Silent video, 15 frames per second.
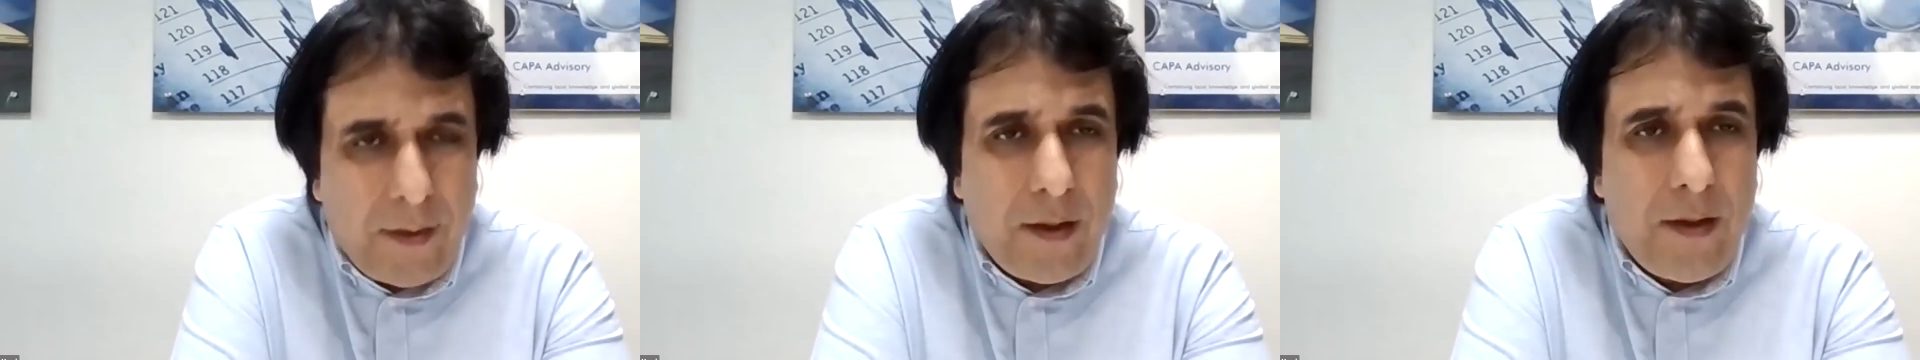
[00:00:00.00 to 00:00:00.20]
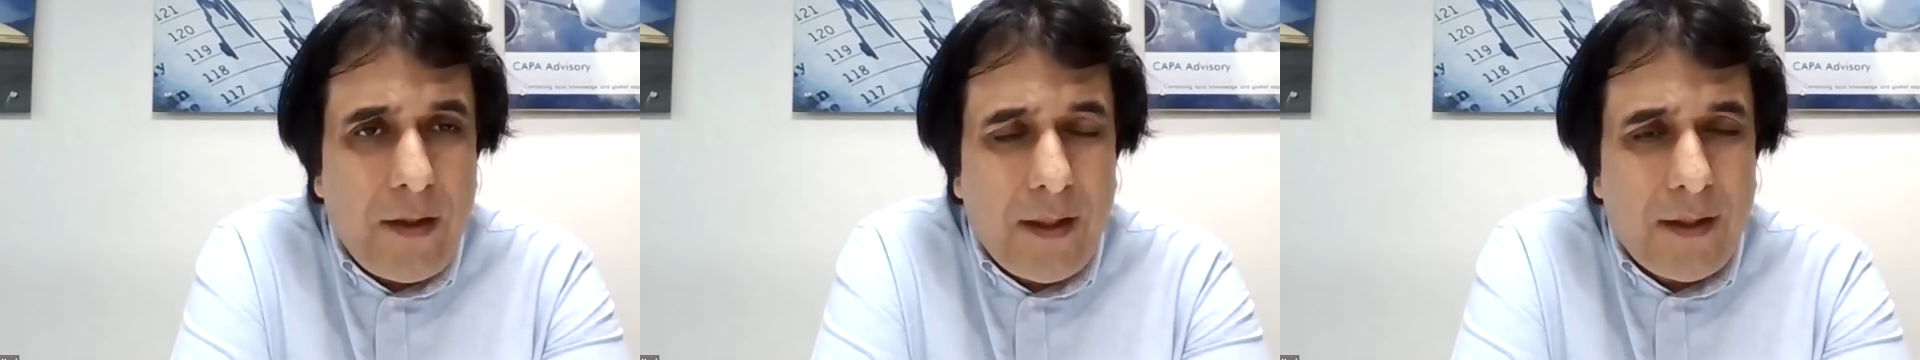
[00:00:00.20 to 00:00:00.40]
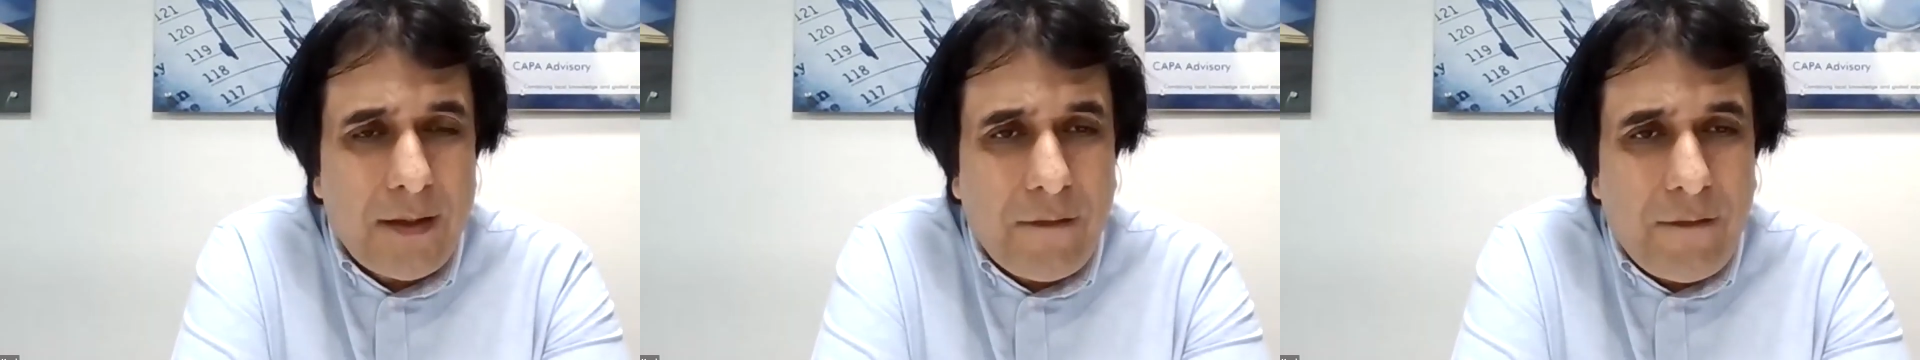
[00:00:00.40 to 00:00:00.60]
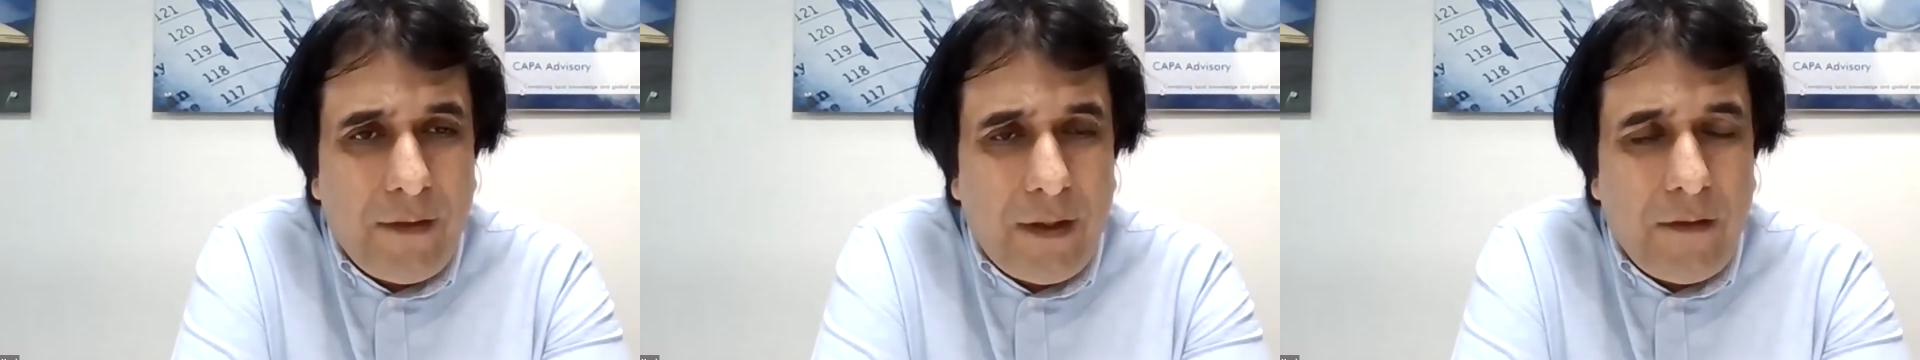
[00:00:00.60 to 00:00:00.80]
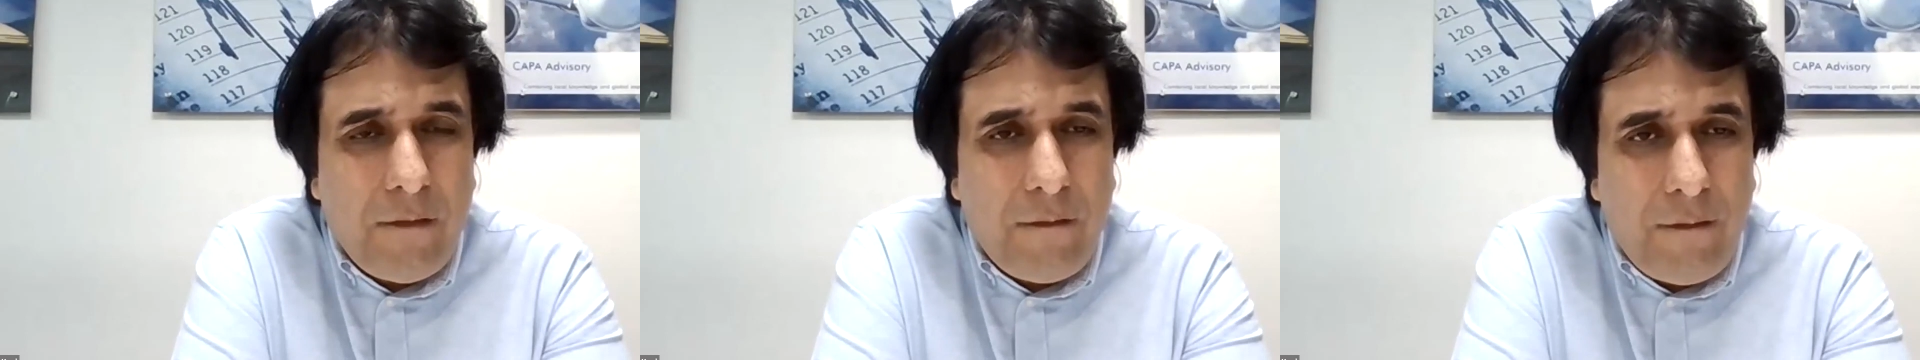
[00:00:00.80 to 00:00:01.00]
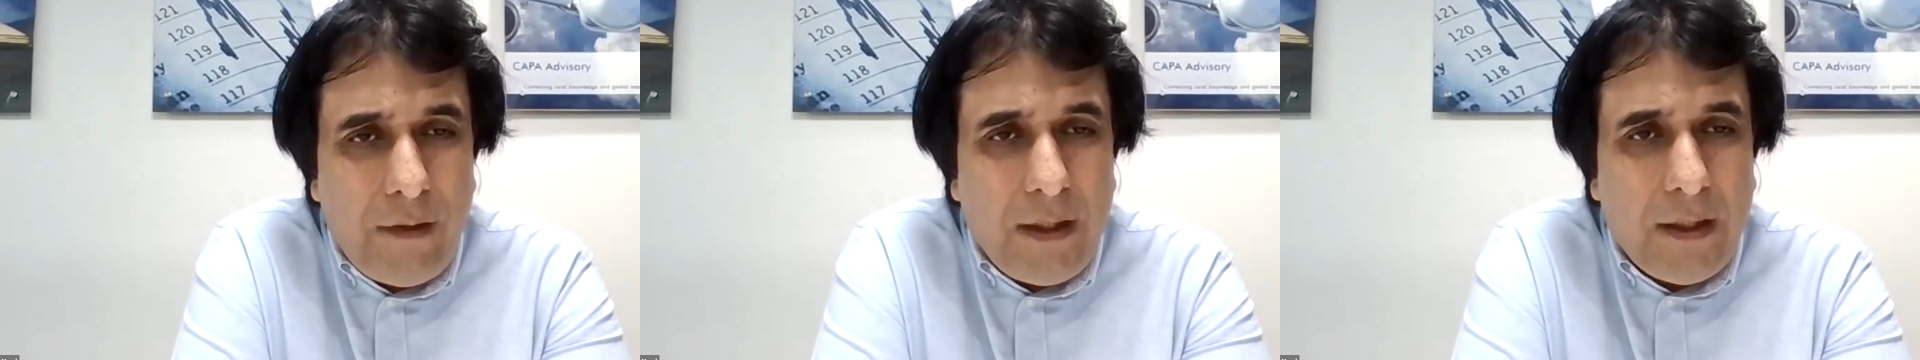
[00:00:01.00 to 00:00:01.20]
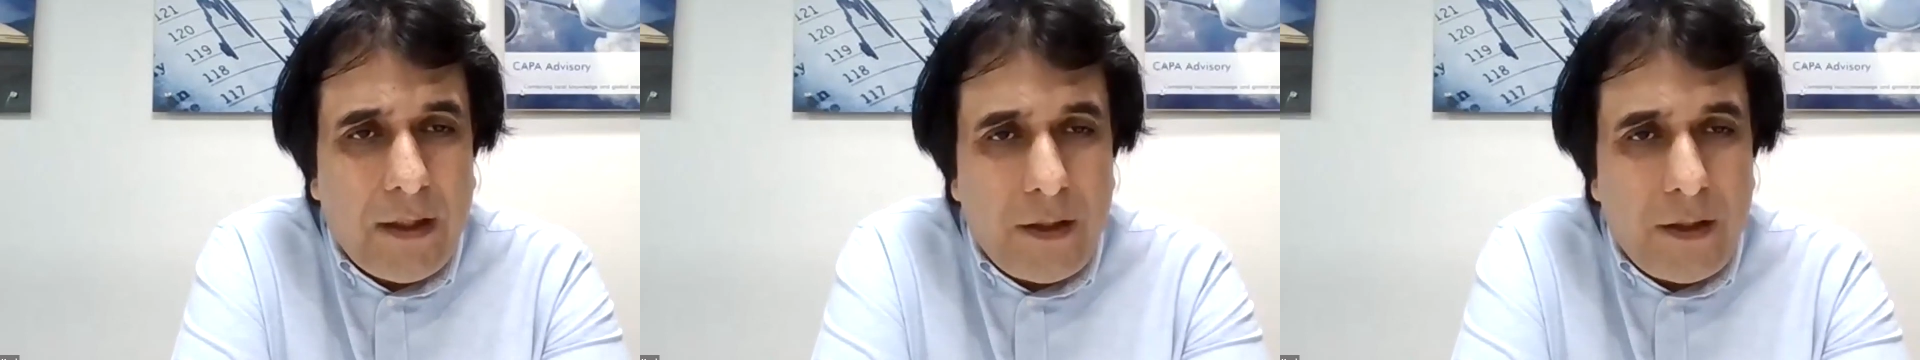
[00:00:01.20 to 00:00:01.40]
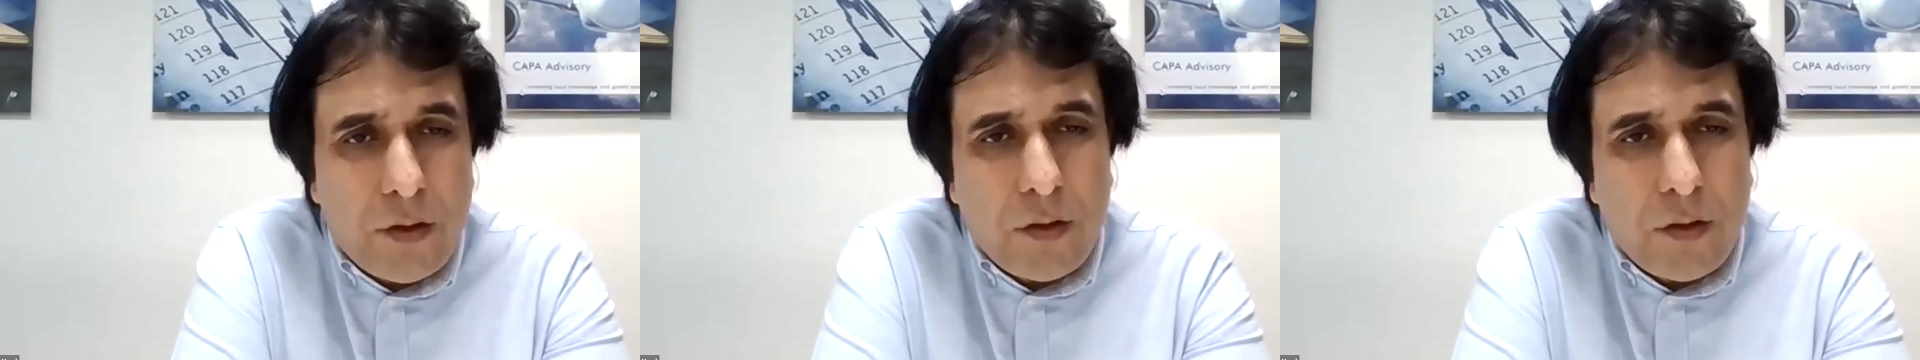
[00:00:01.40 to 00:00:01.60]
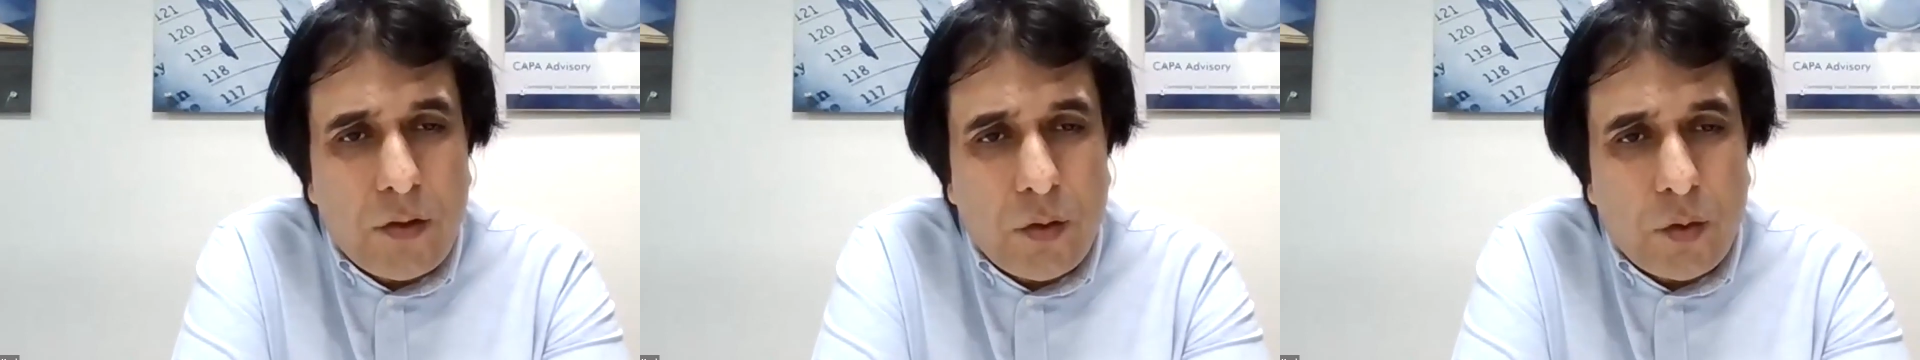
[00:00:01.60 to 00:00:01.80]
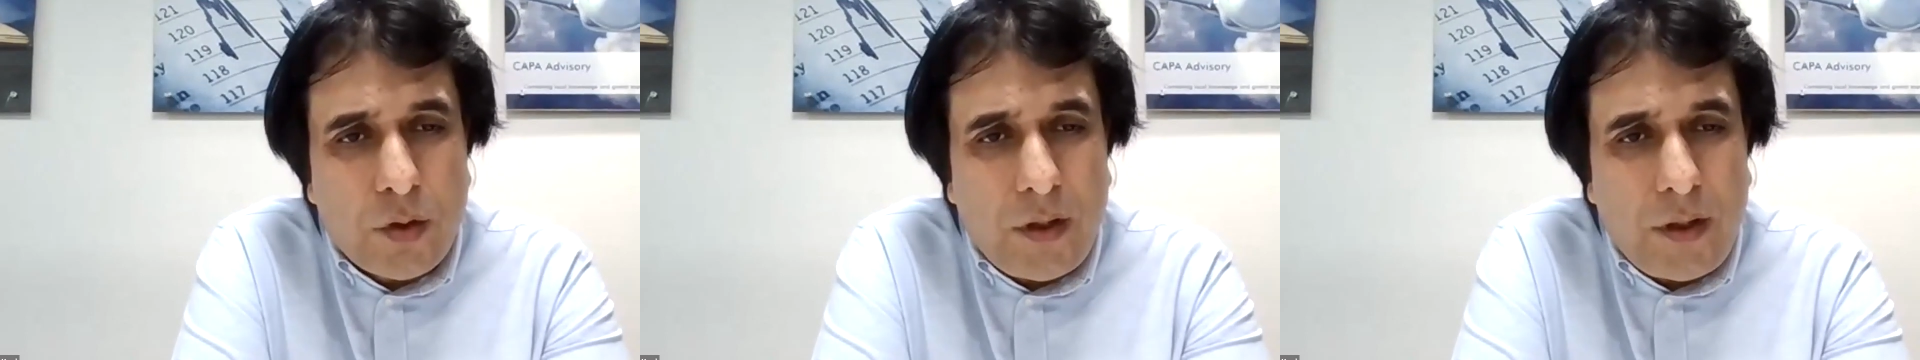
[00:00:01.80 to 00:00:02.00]
India has a very weak
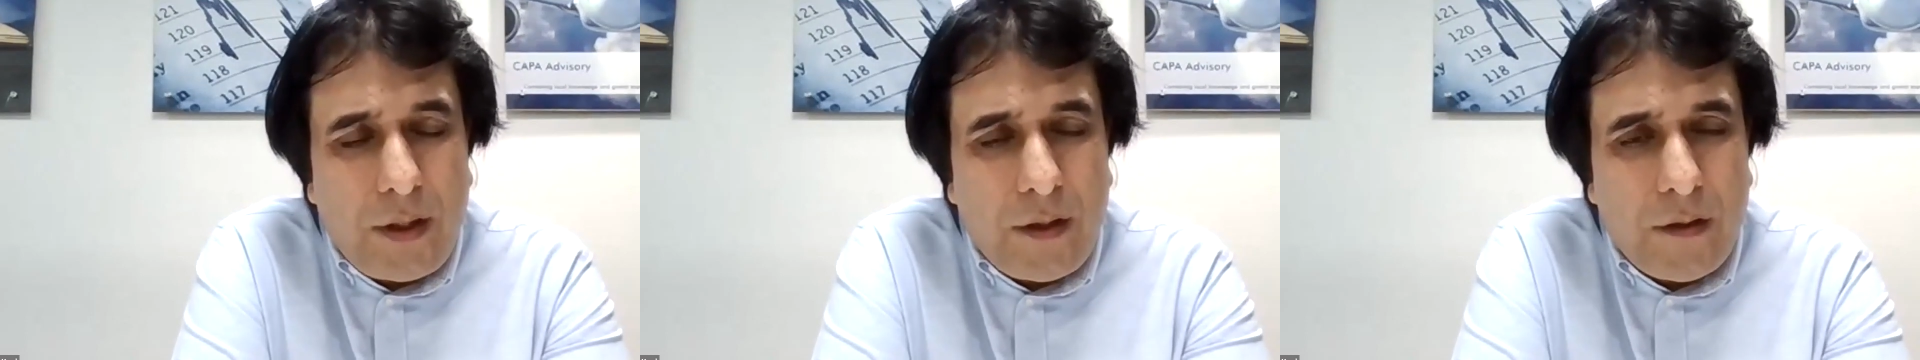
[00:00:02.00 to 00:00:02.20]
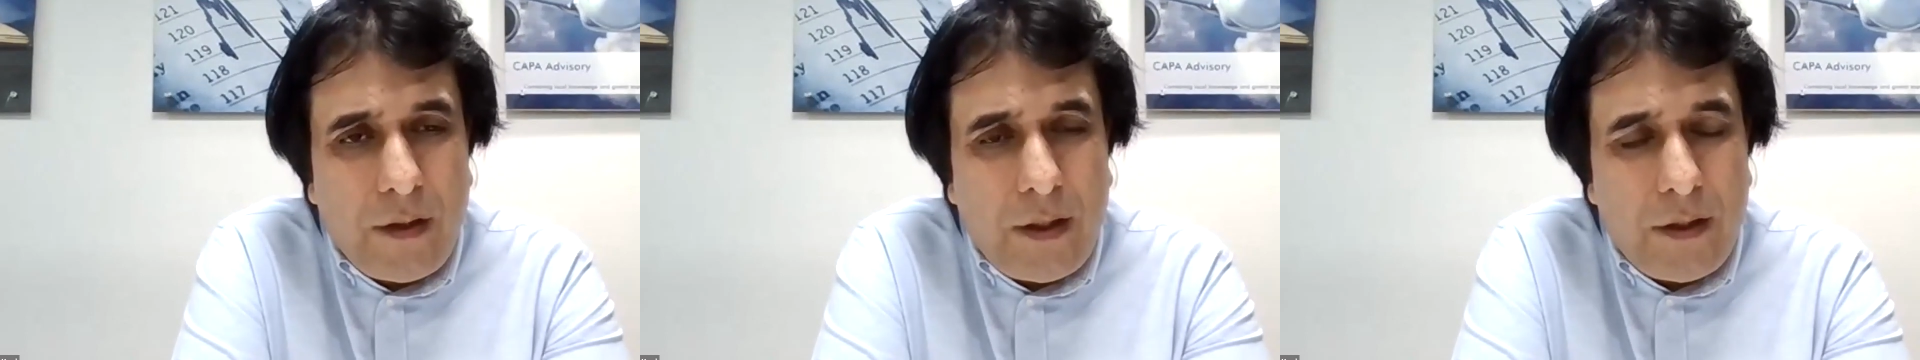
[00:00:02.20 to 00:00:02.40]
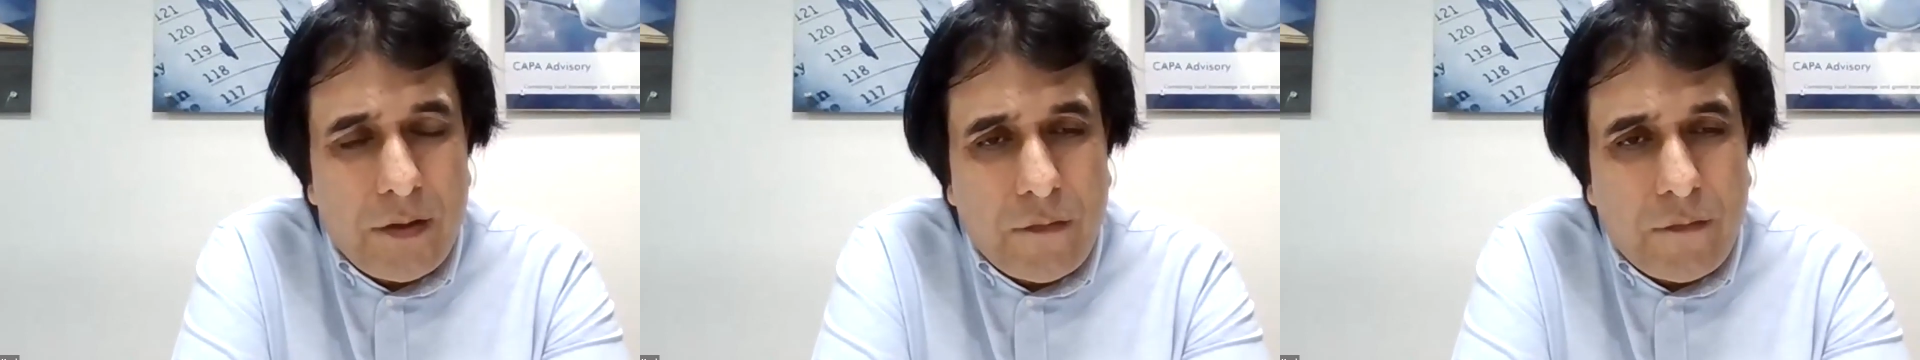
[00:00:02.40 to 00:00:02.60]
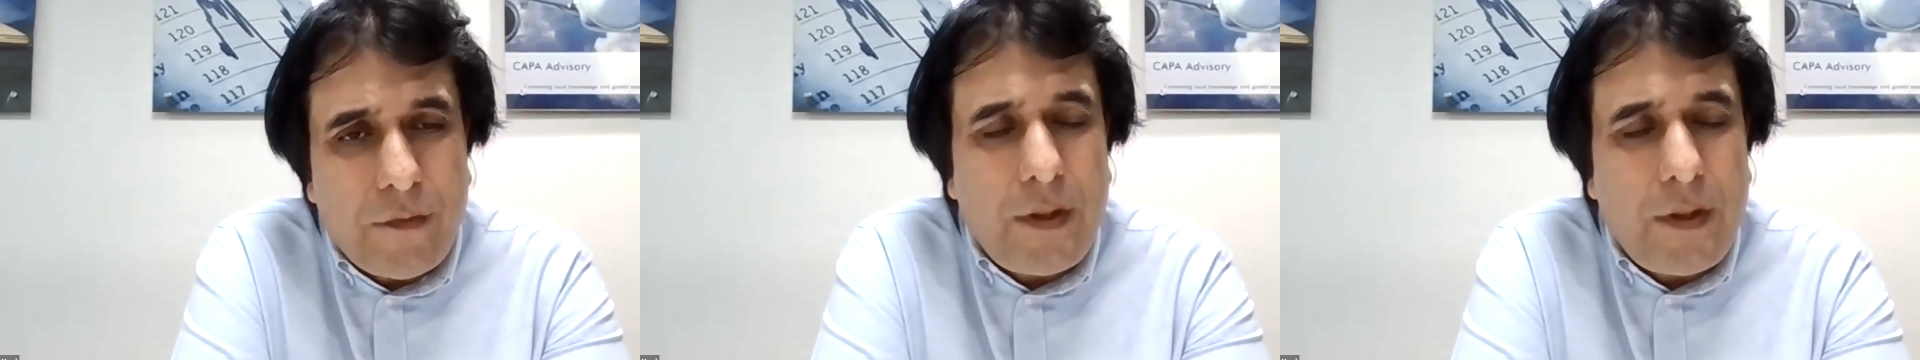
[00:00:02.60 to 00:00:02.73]
institutional in, in,